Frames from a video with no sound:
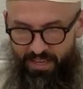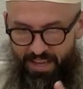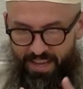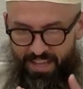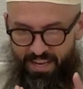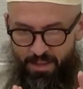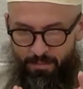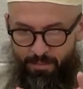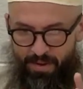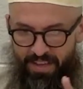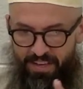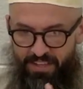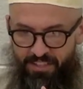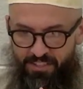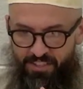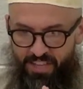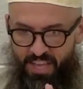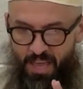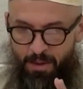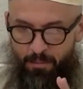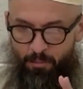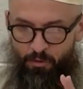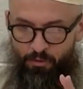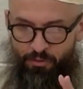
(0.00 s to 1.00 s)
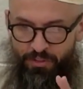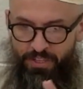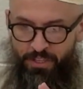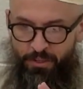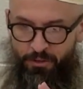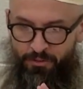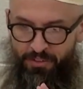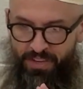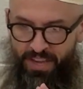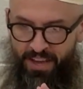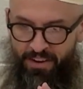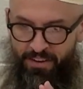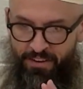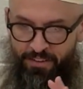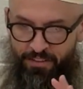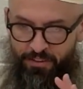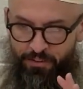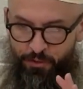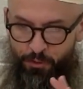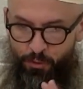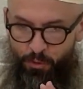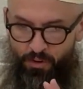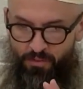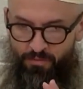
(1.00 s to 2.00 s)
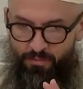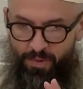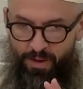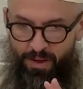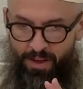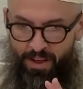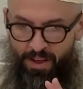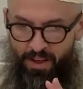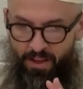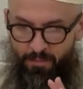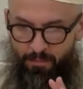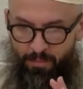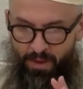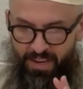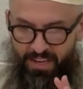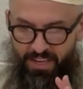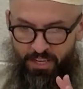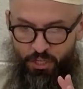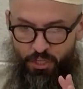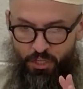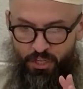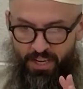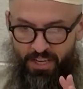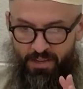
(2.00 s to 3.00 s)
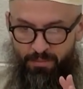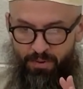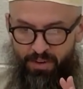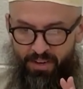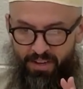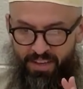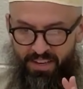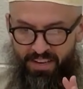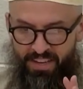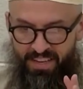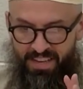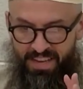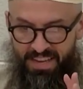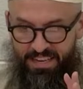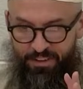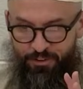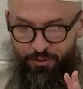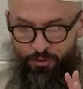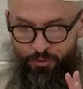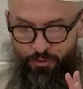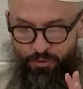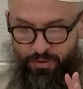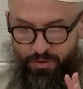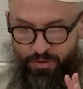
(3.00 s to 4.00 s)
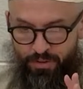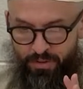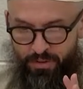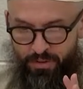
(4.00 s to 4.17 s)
And he made his camel kneel down at the door of Bani Shayba, and he entered.